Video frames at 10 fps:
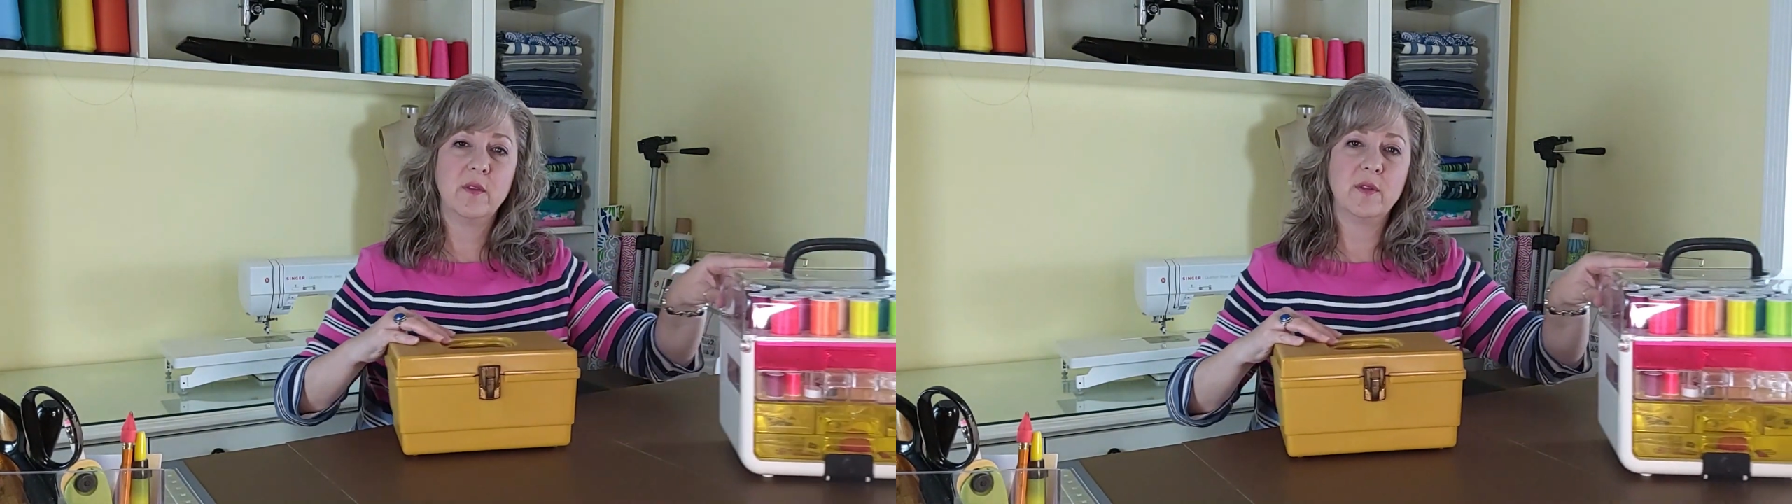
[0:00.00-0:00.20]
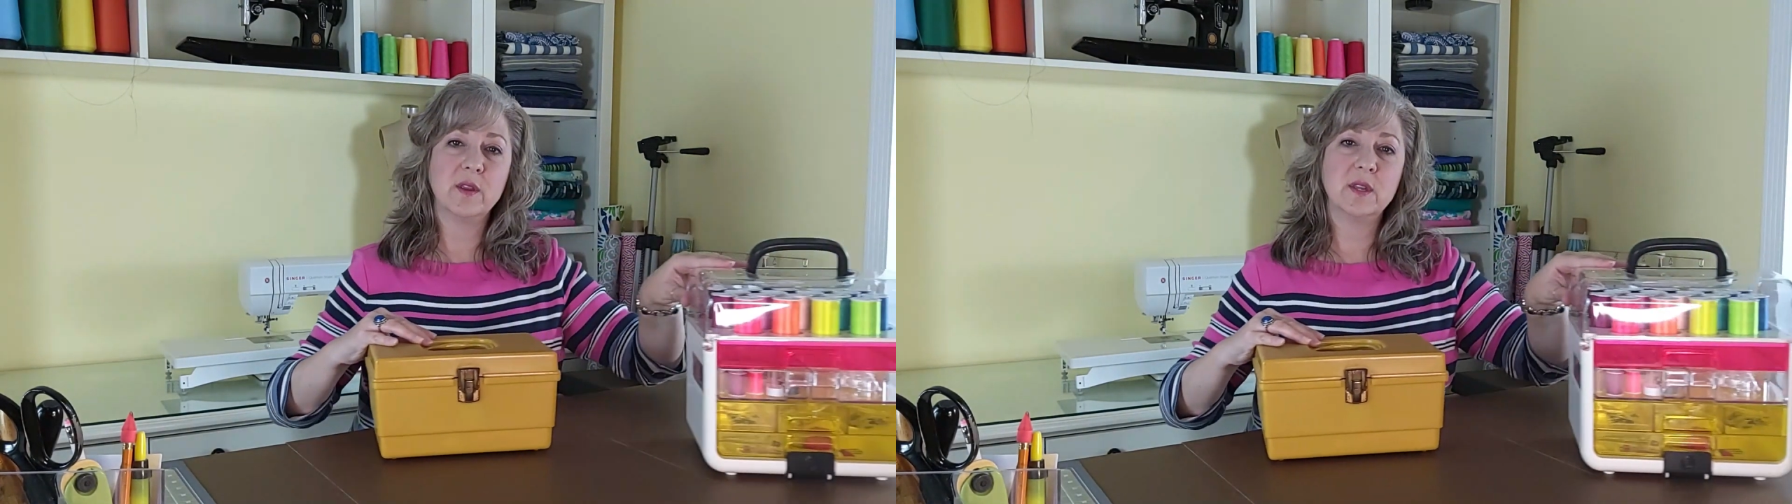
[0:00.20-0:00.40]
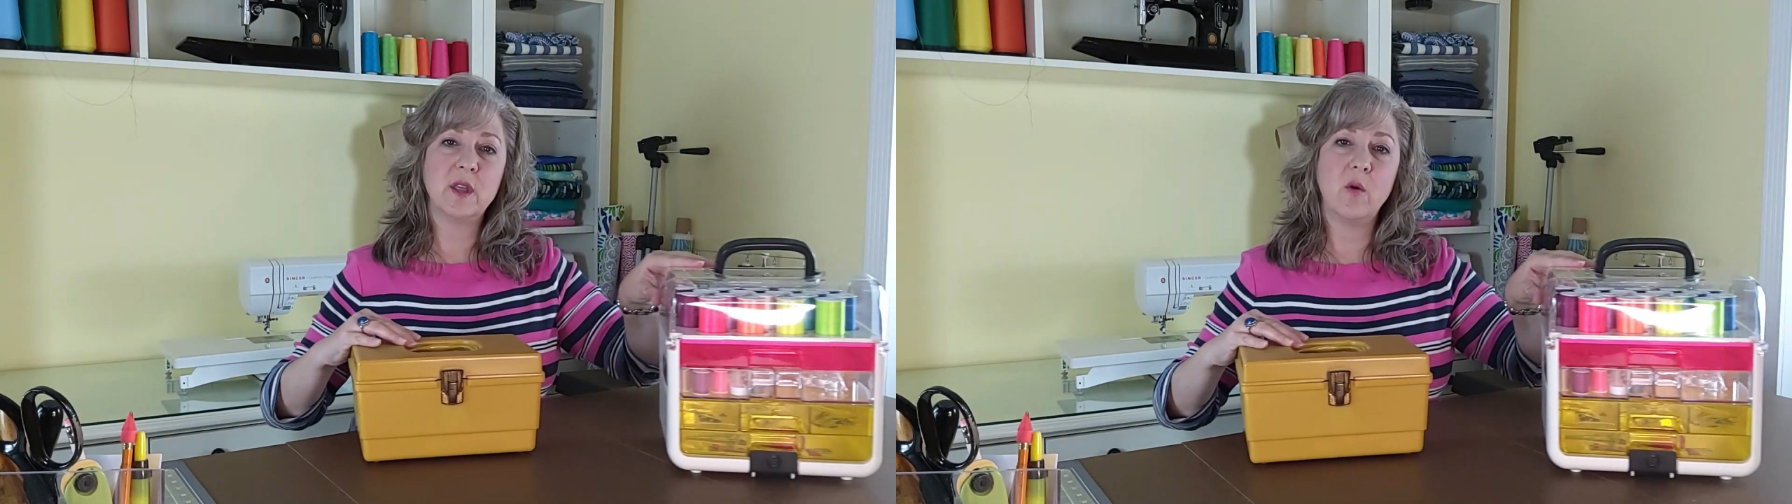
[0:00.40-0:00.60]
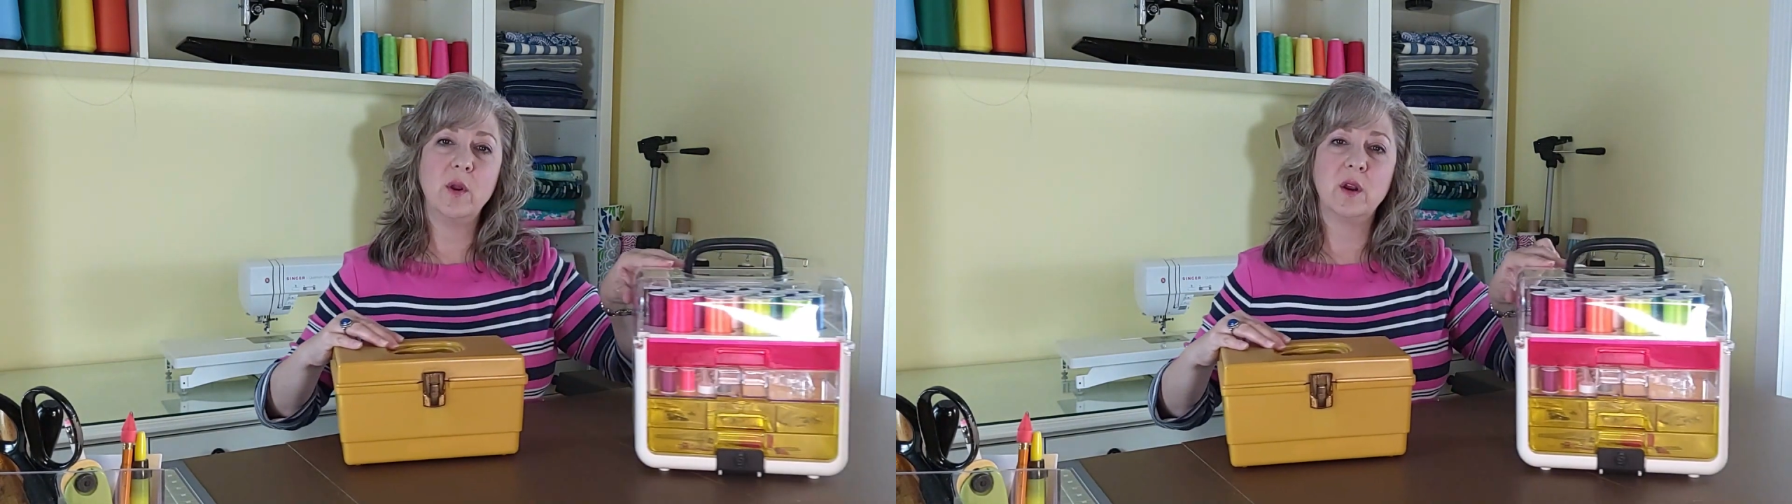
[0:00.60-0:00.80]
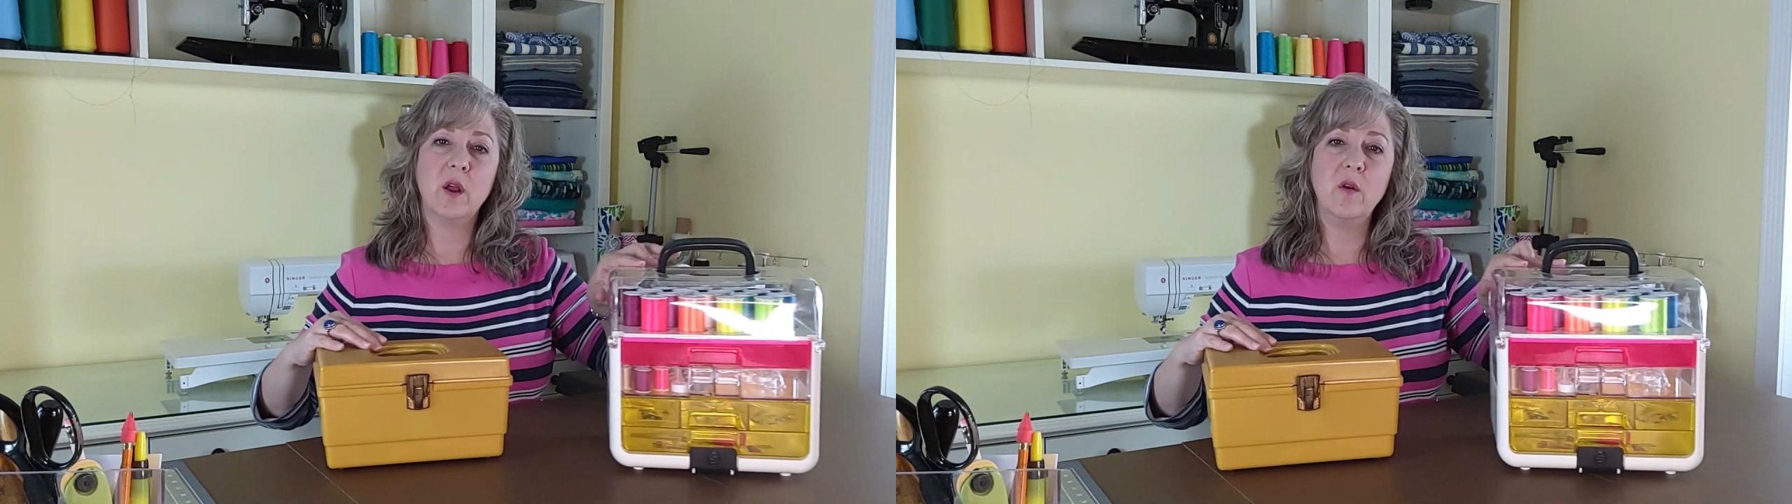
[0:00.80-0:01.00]
the Sew
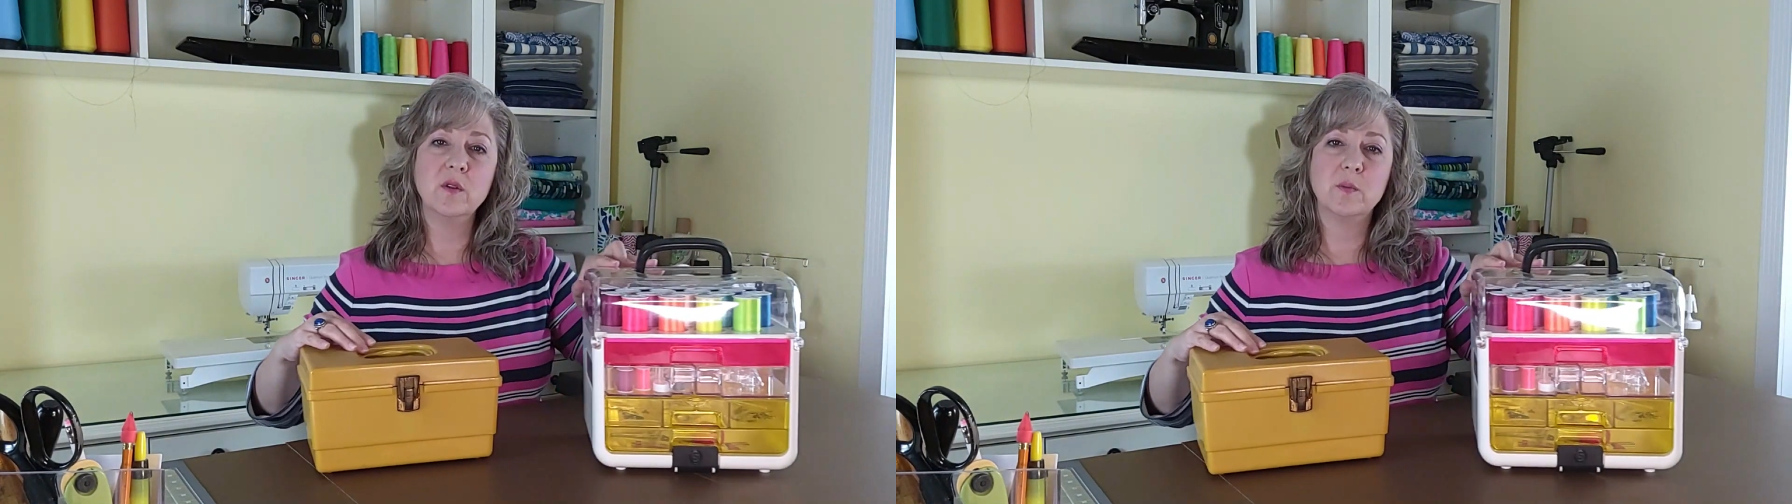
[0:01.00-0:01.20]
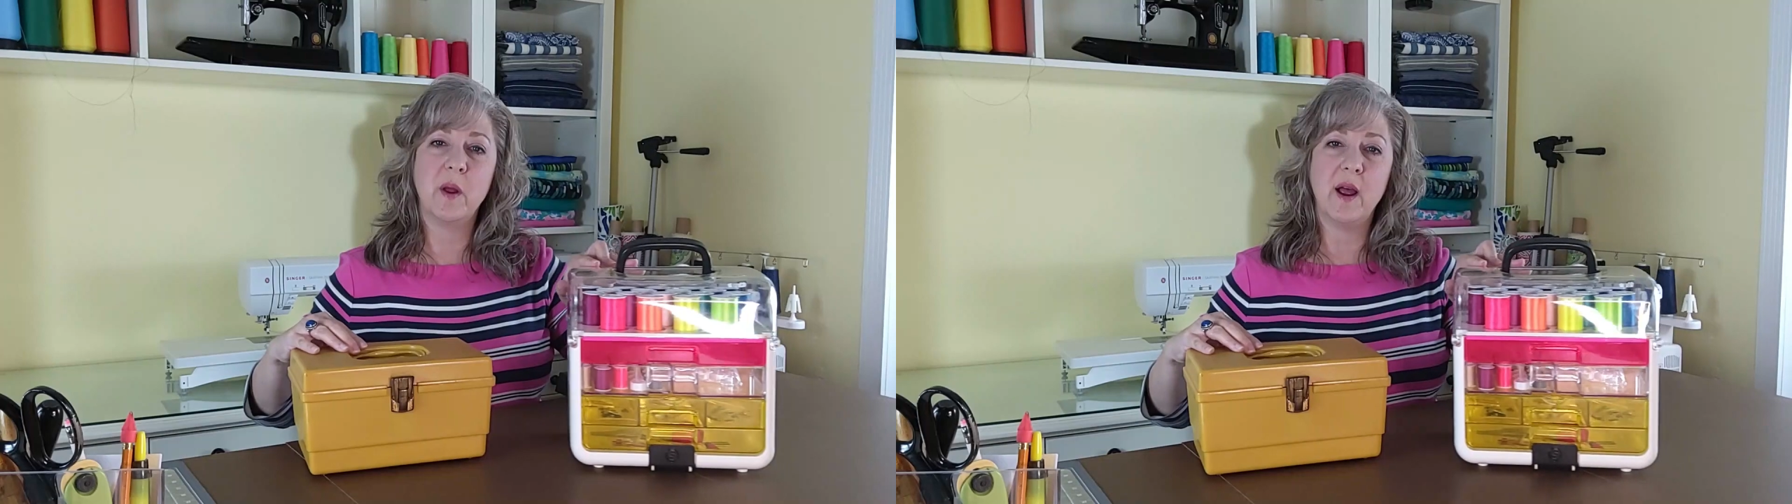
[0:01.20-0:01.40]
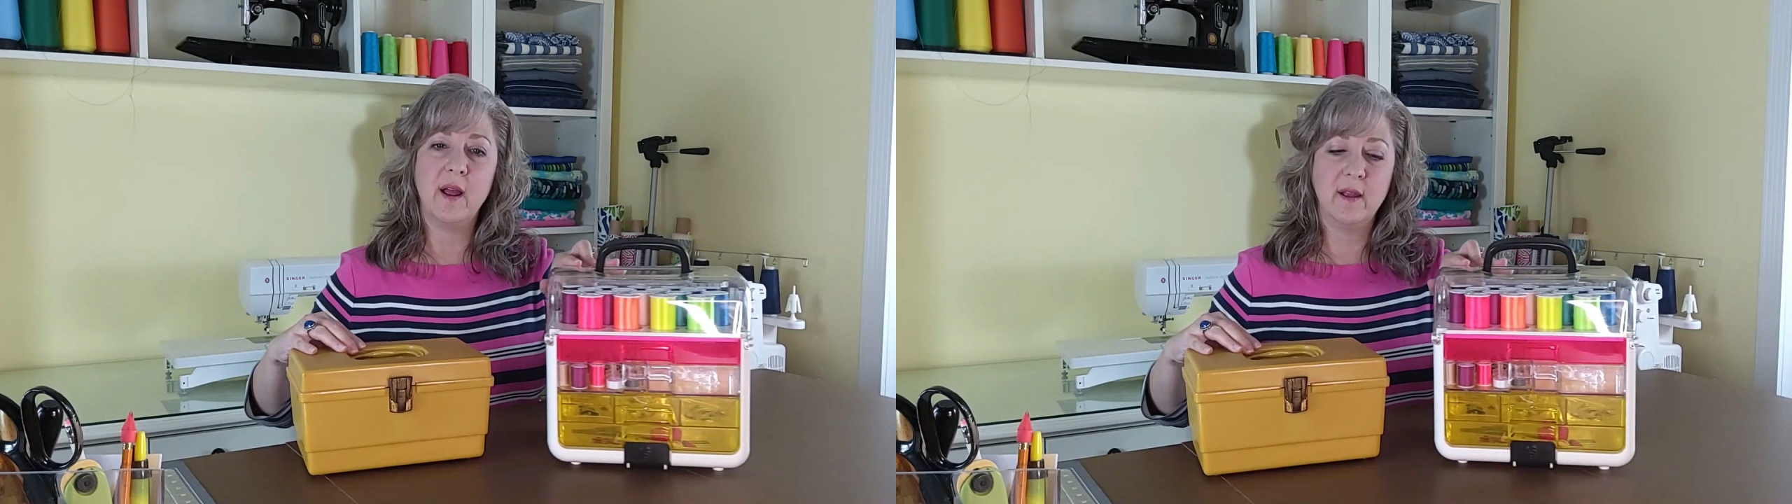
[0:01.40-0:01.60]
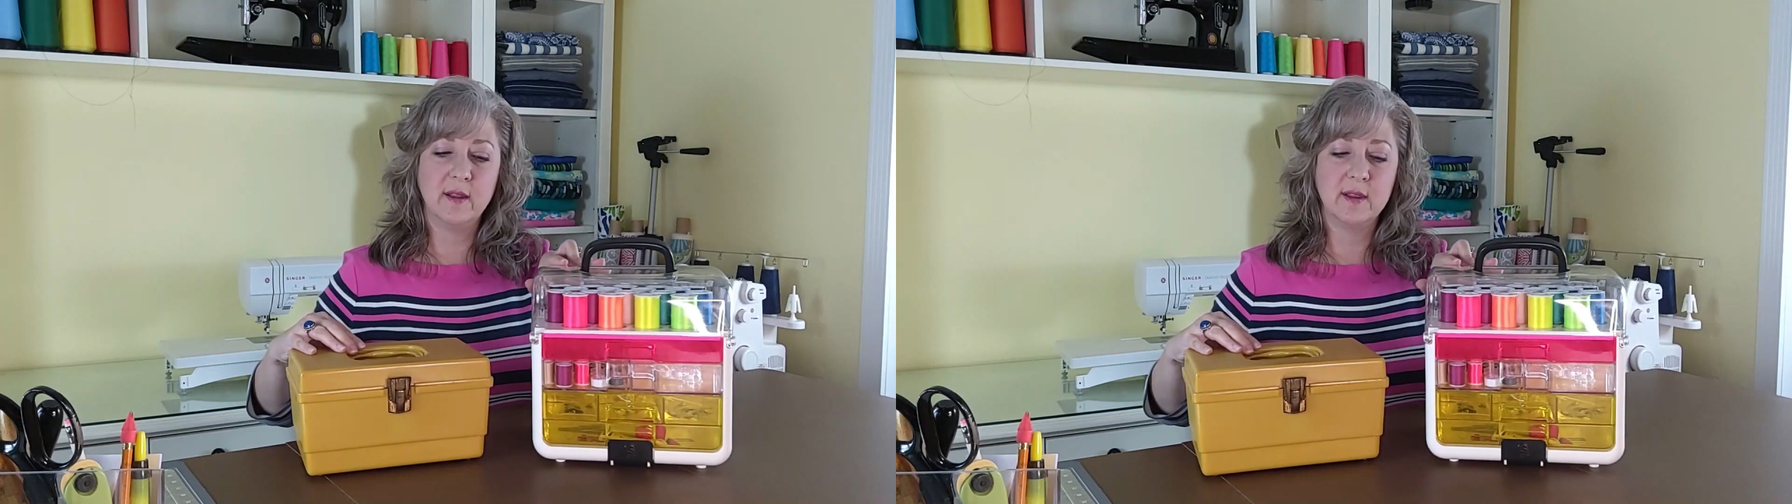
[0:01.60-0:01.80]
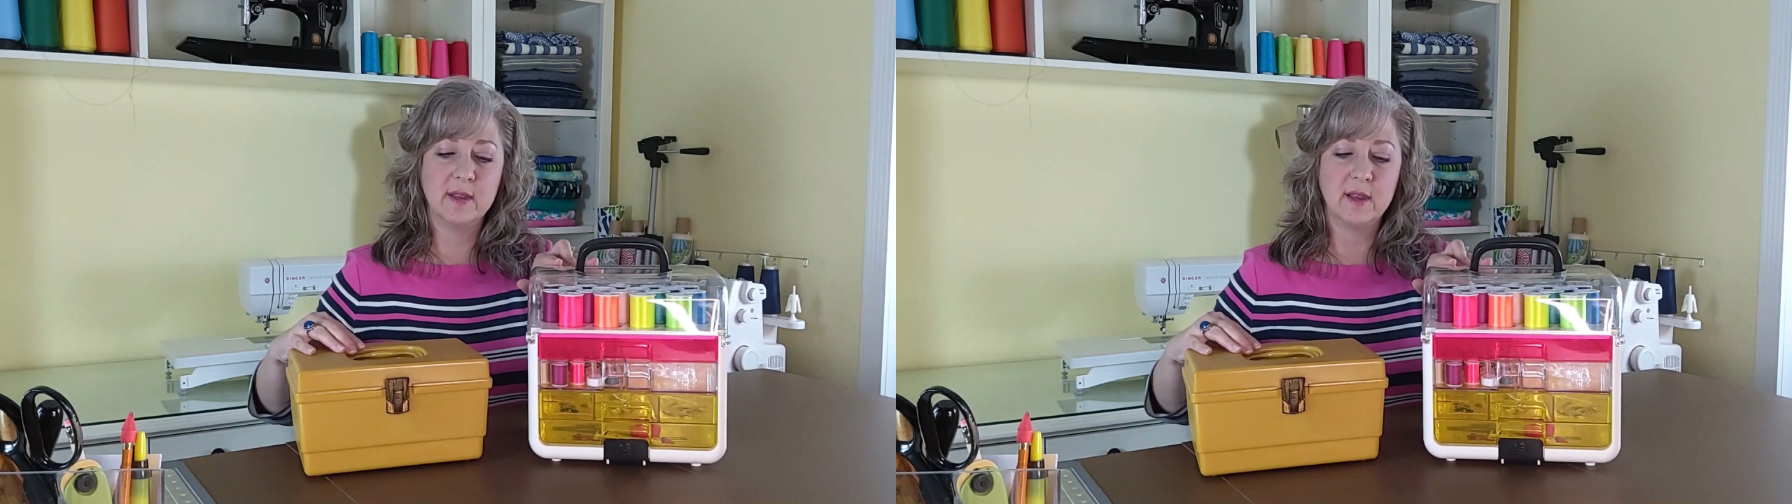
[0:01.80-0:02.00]
It Goes
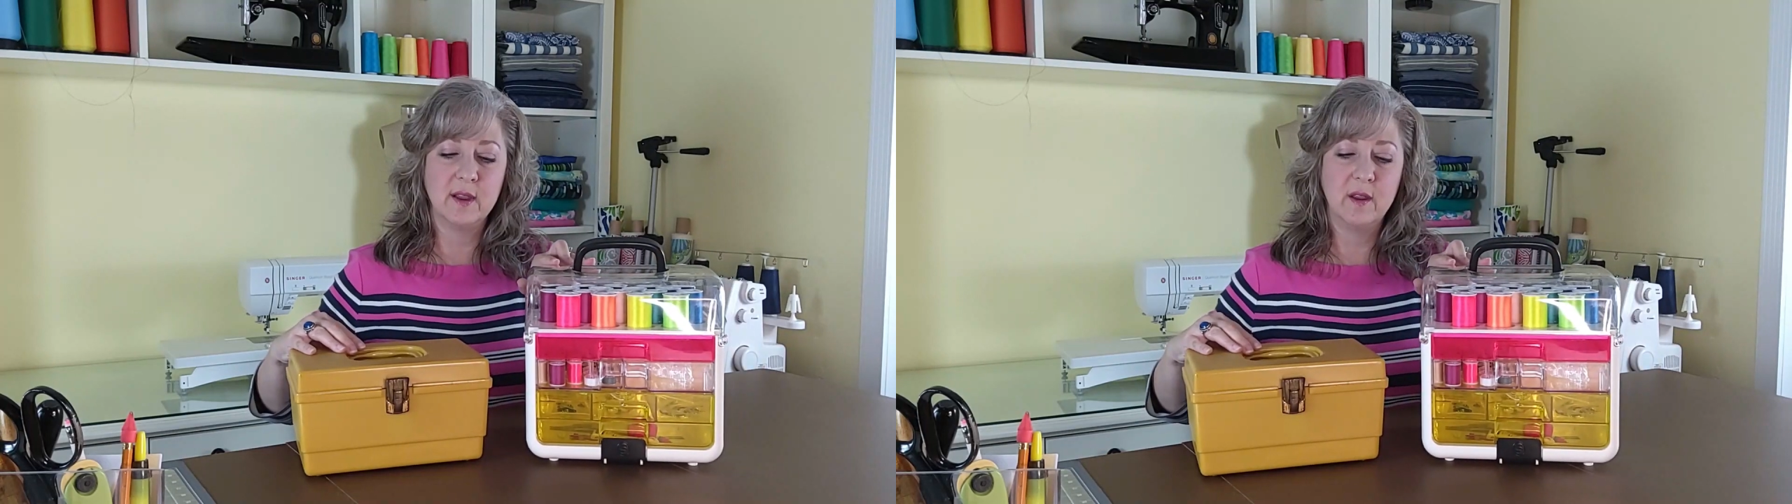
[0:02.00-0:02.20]
box.